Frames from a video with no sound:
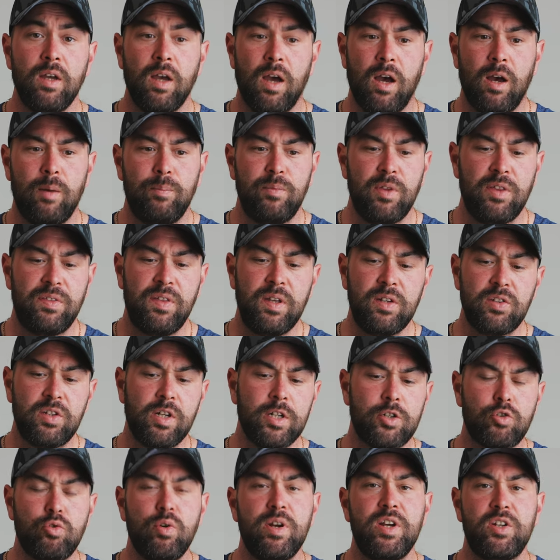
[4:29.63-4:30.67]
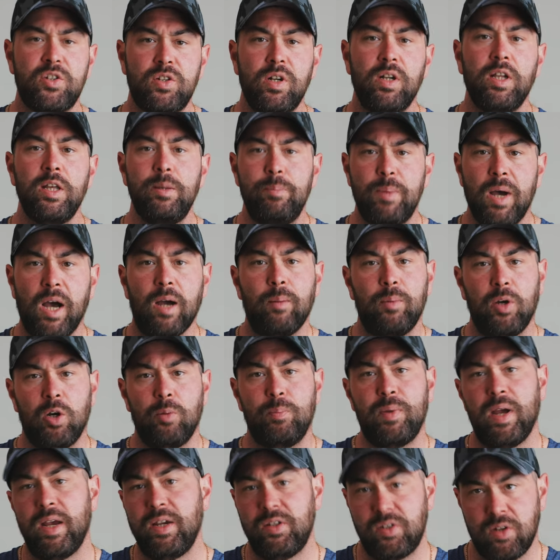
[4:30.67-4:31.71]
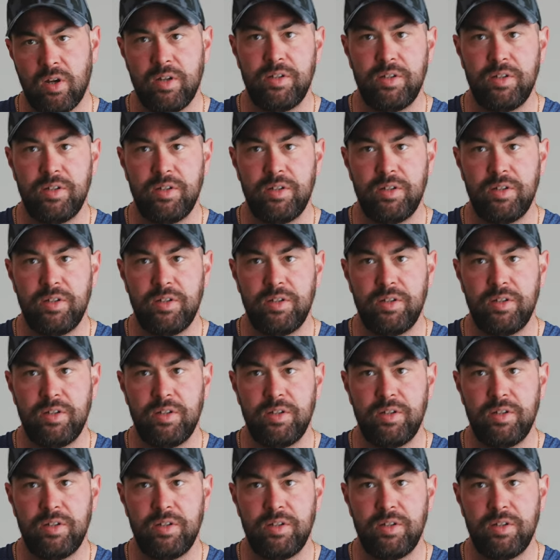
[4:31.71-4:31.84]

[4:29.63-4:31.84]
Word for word: The things that are traditionally barbell based,